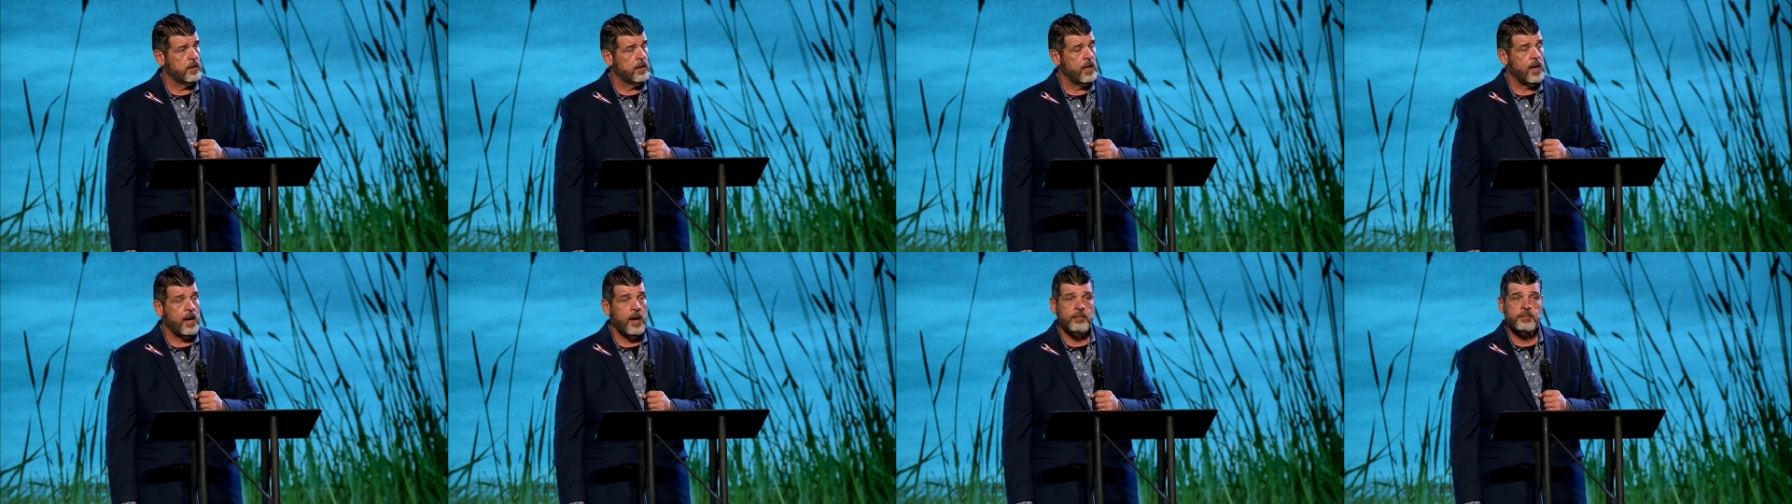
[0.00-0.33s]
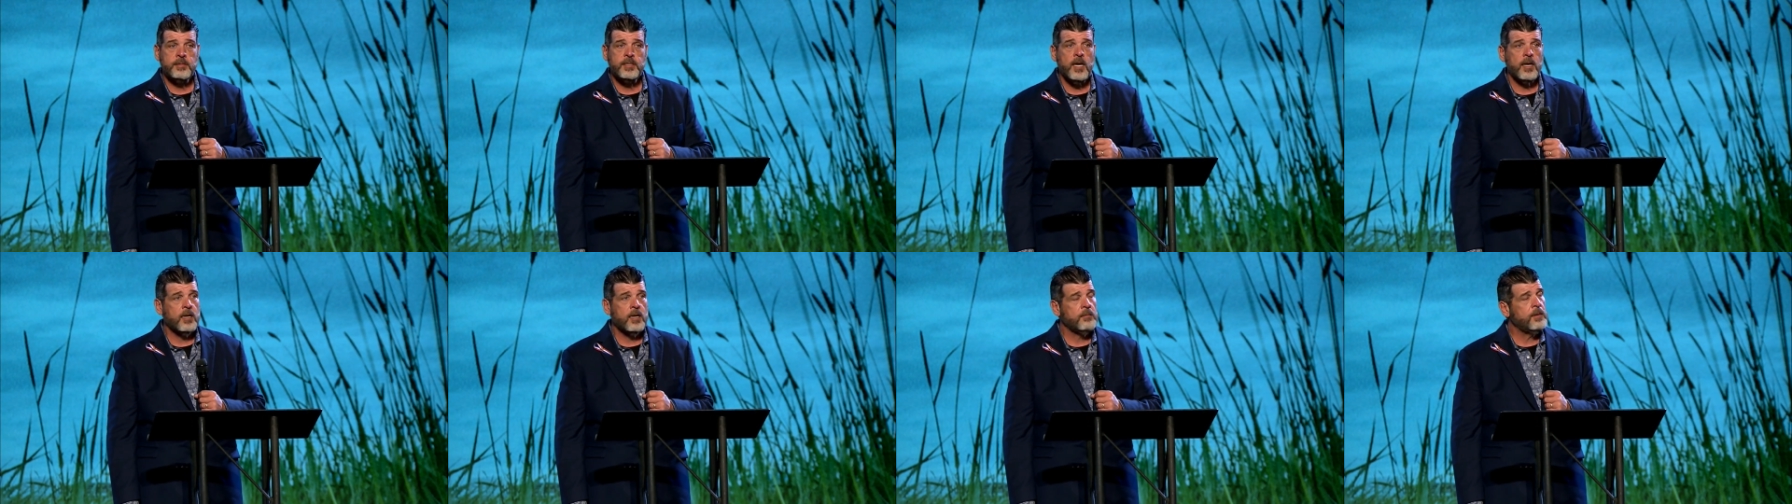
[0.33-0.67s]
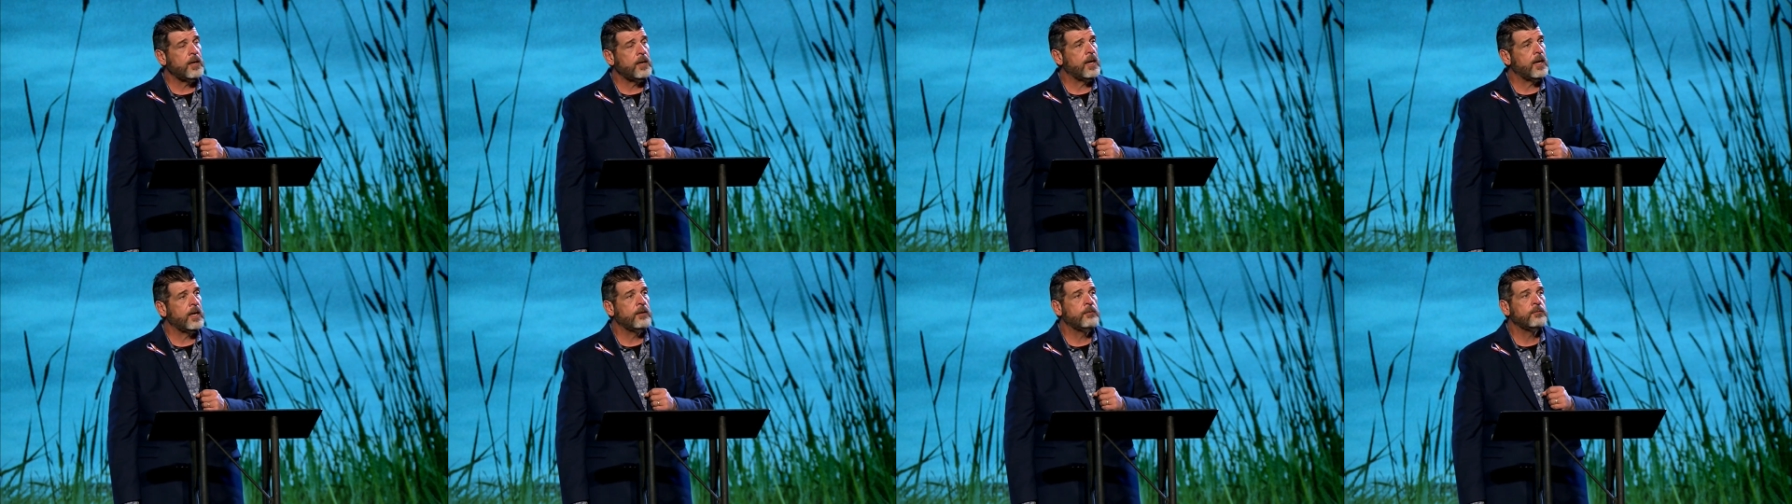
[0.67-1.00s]
I'm talking
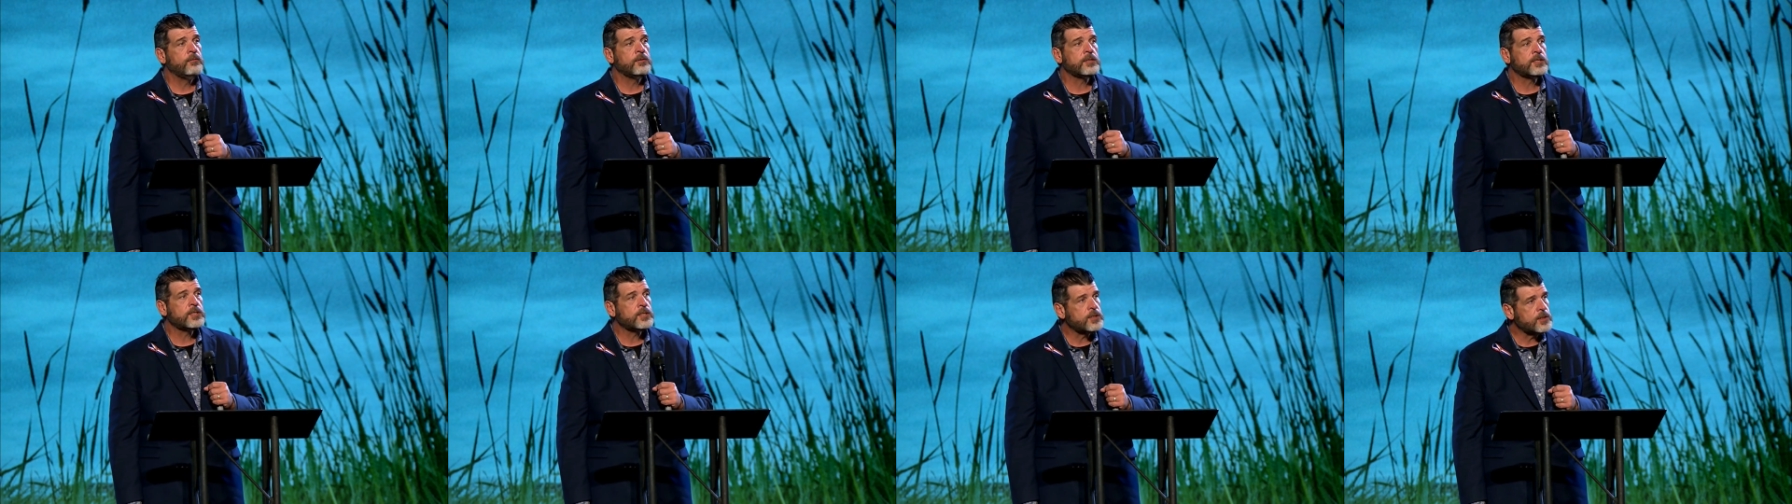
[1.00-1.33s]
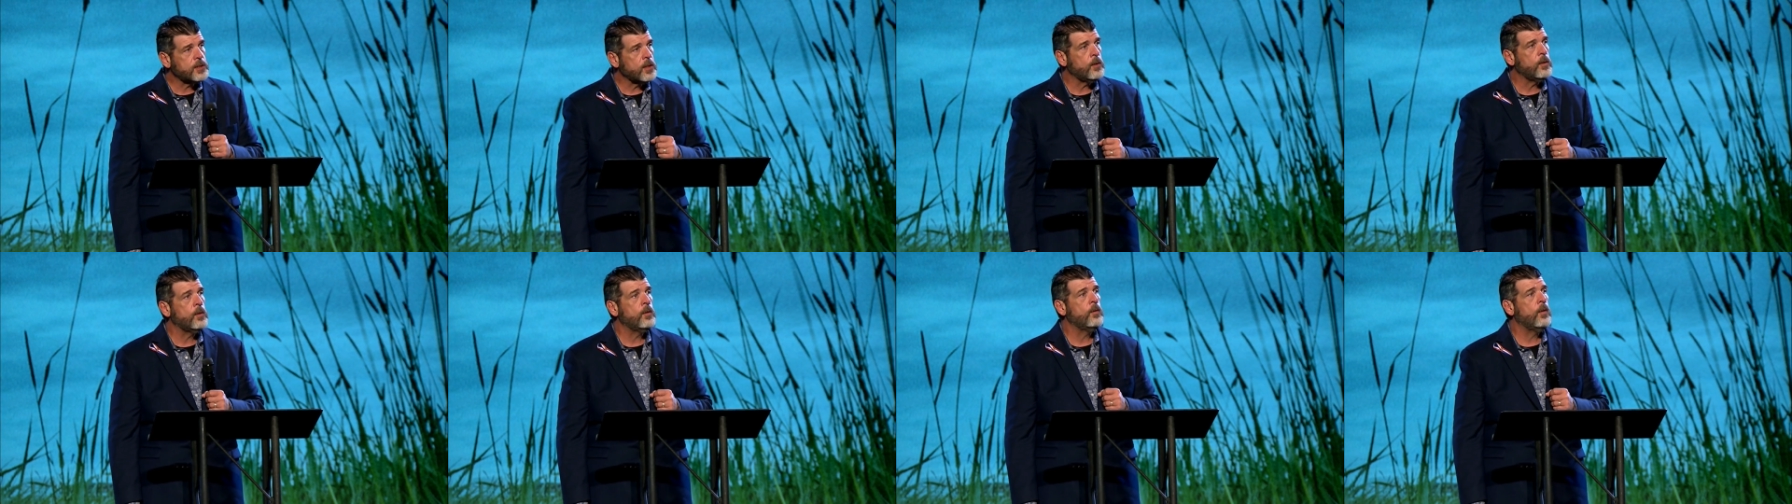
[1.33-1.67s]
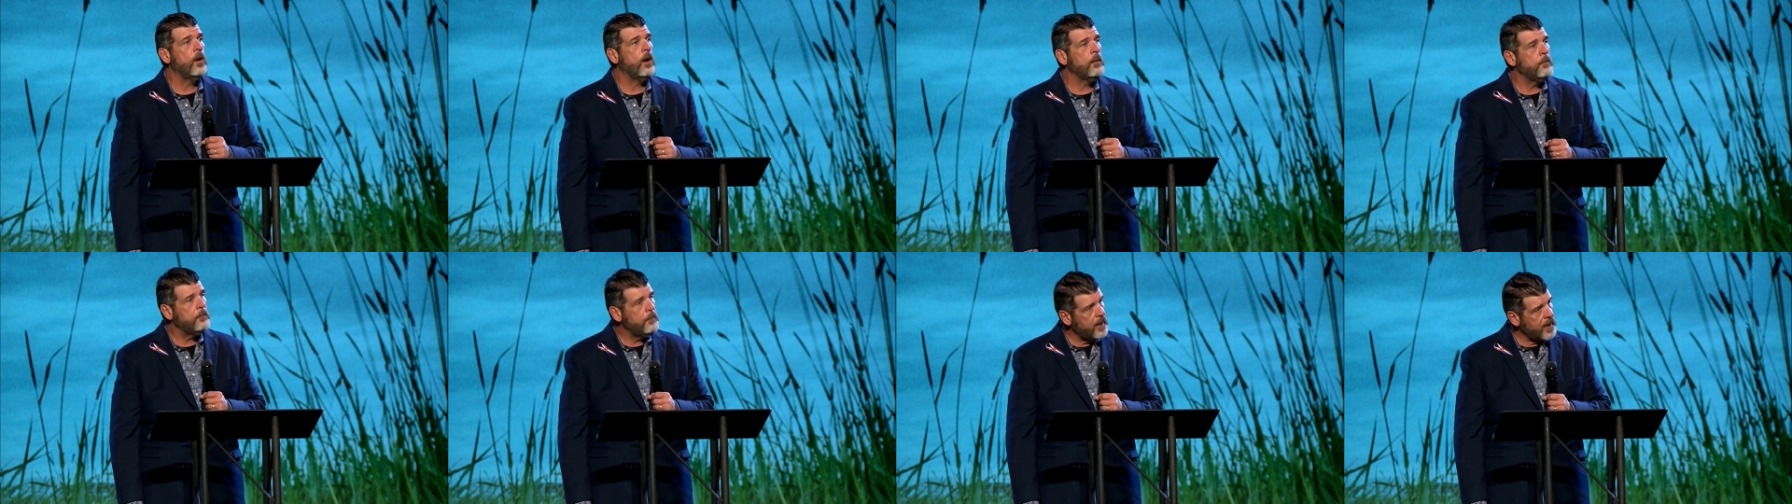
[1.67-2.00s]
about it was so
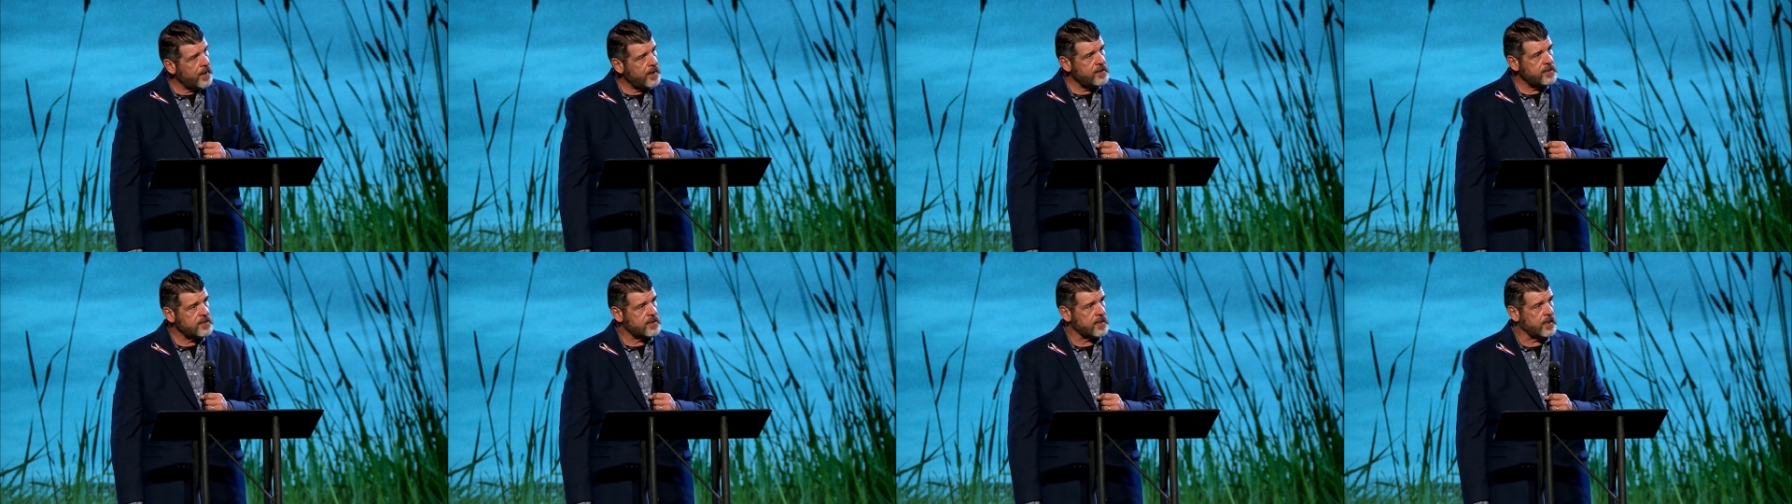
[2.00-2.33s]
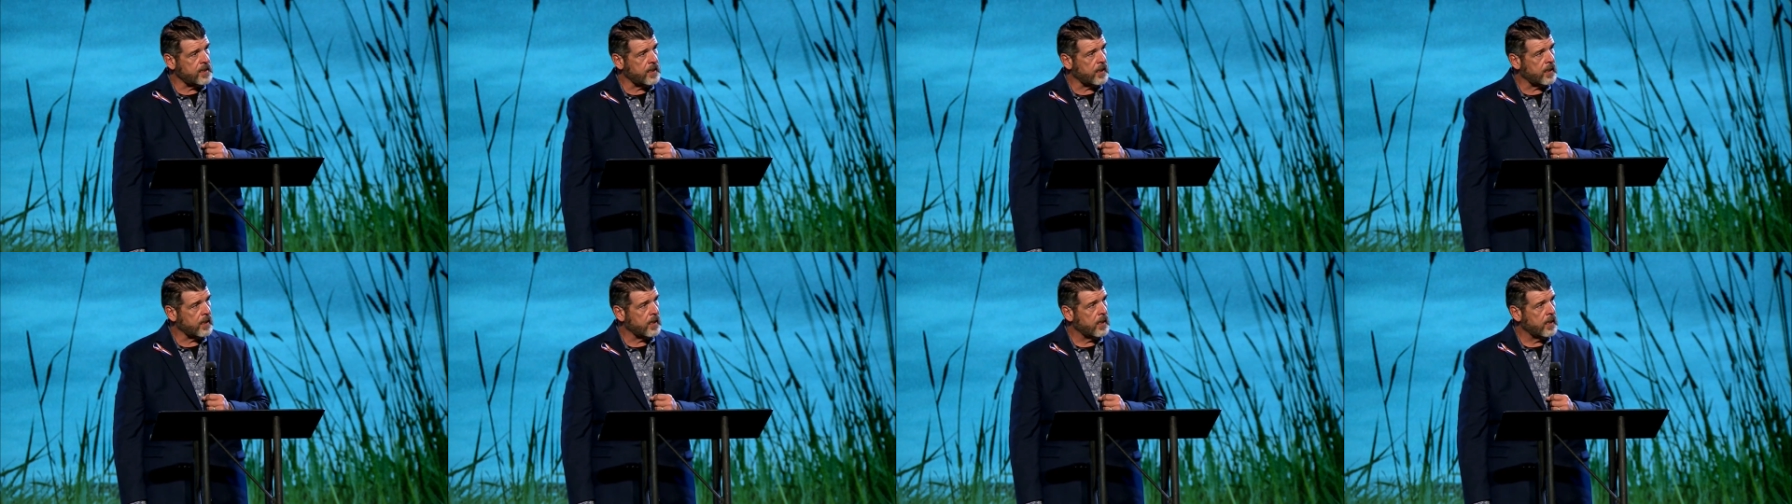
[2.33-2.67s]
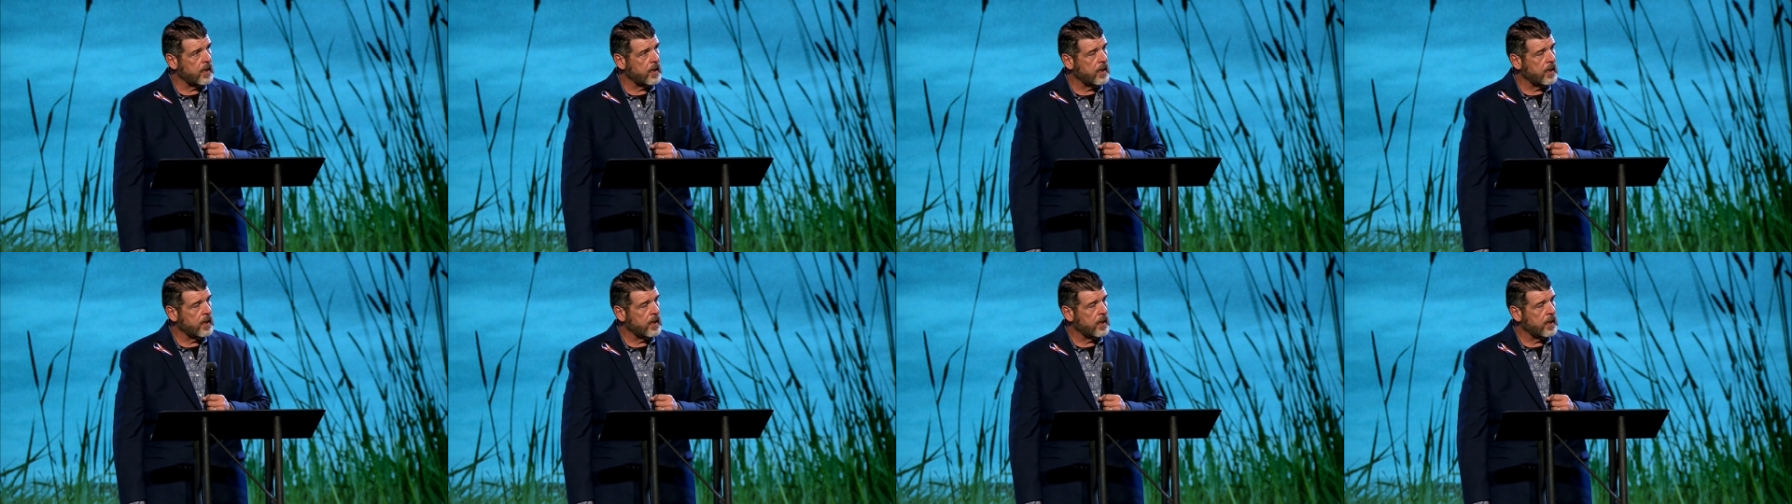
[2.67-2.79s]
amazing.